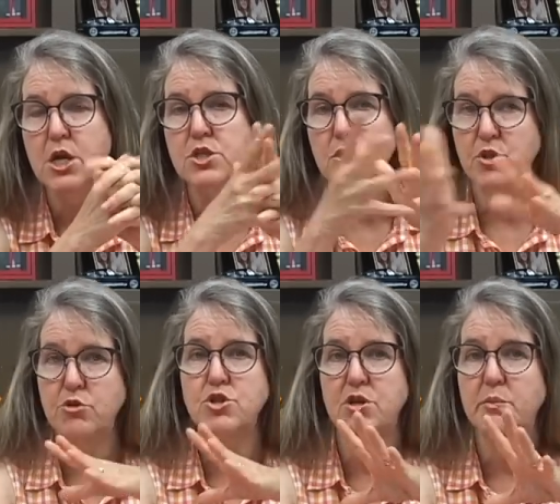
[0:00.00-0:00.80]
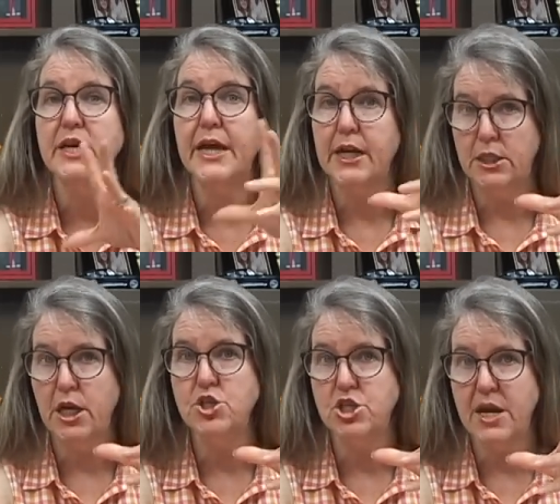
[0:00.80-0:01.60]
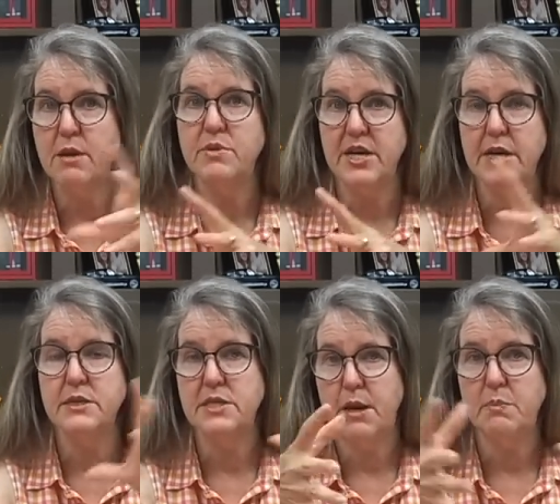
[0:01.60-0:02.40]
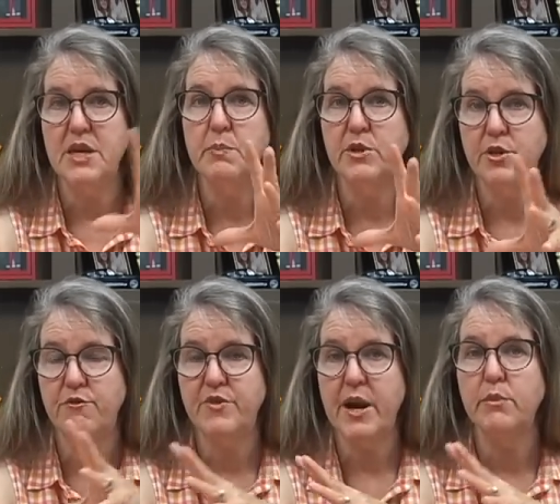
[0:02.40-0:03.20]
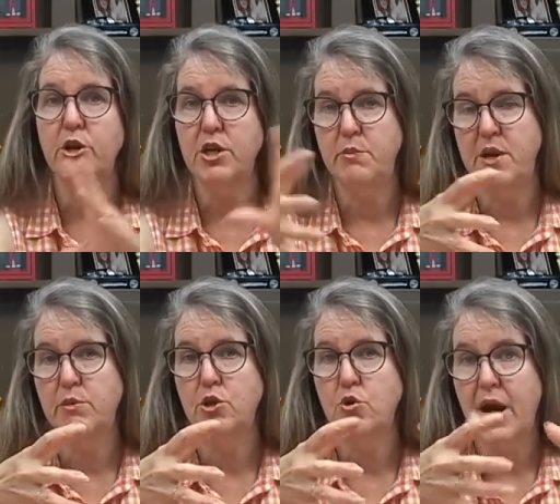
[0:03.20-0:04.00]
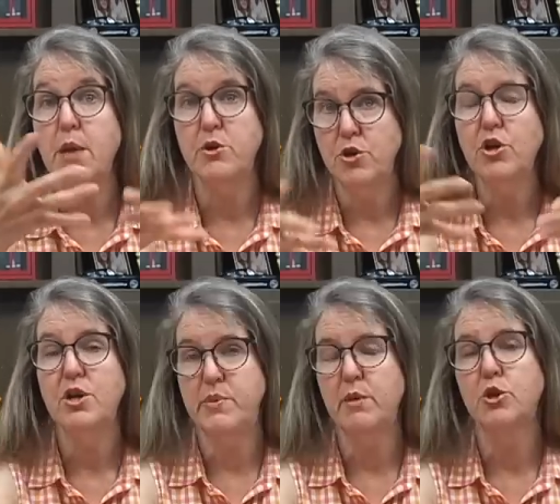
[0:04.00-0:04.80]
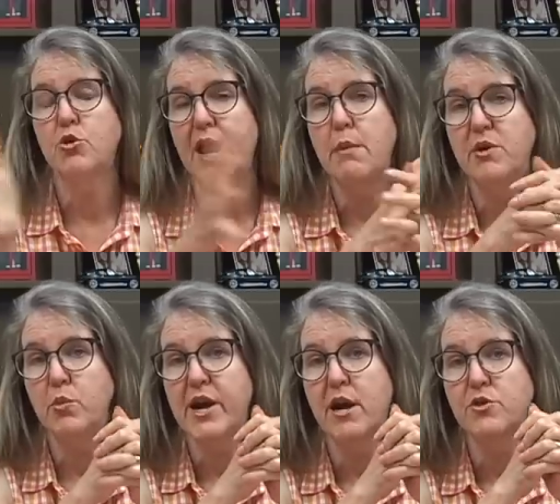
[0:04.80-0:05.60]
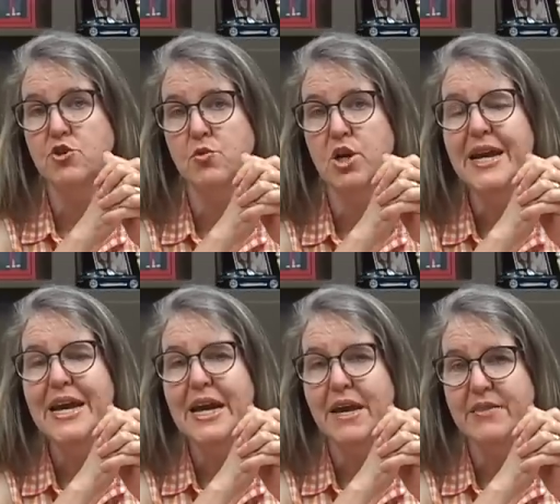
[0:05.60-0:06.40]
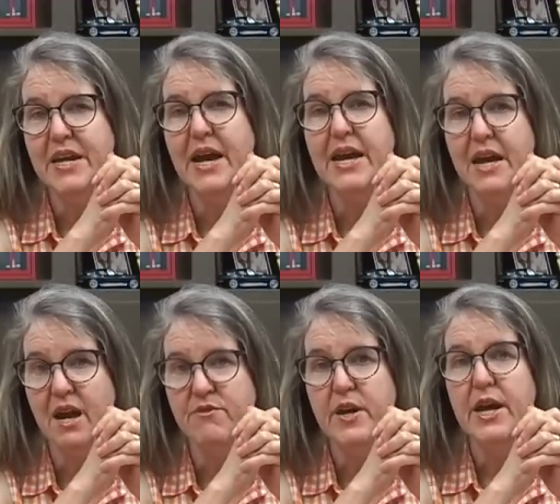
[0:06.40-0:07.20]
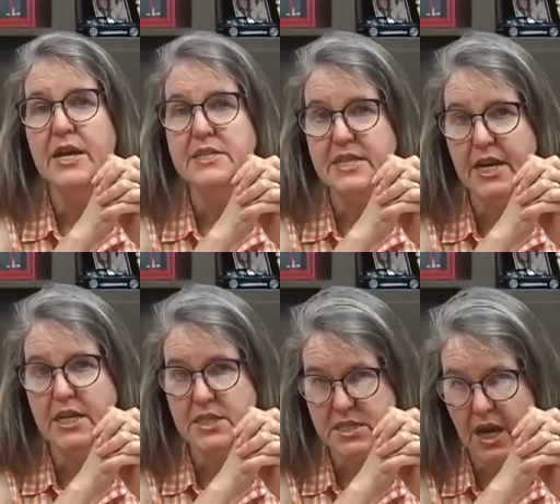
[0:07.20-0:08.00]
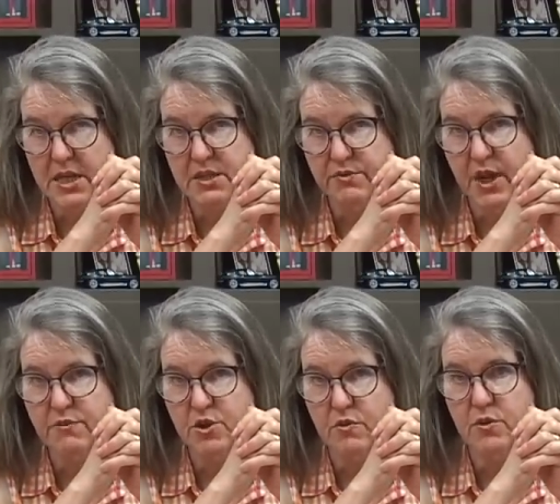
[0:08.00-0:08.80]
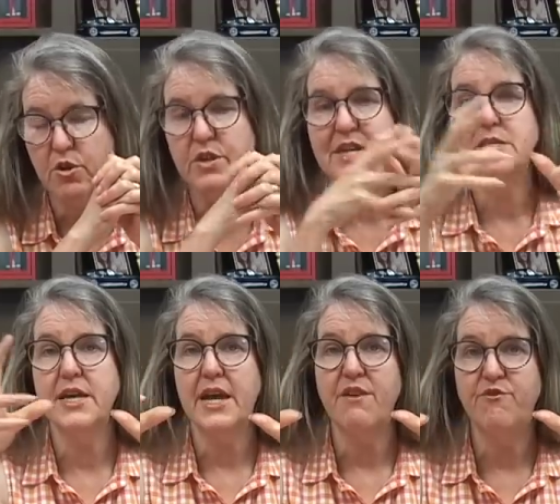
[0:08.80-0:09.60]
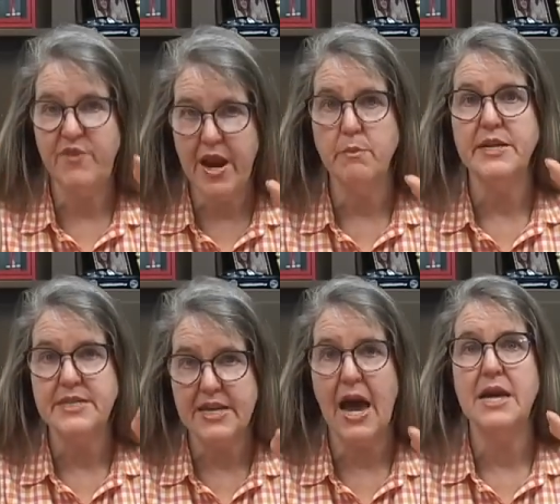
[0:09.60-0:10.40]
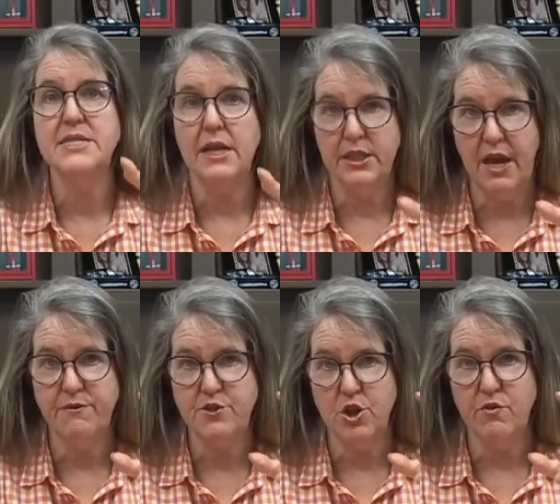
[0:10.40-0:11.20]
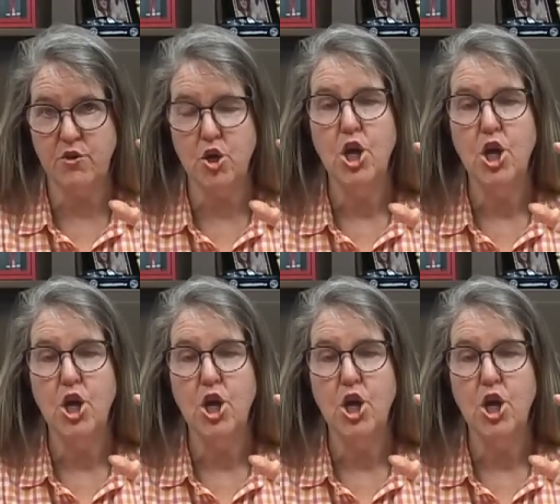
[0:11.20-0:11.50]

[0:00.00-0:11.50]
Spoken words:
So those are going to be like lunchtime things that people in your family are going to be able to grab or you're going to be able to grab on the way out the door. And then I have a second size of leftover that is like a family sized leftover. leftover.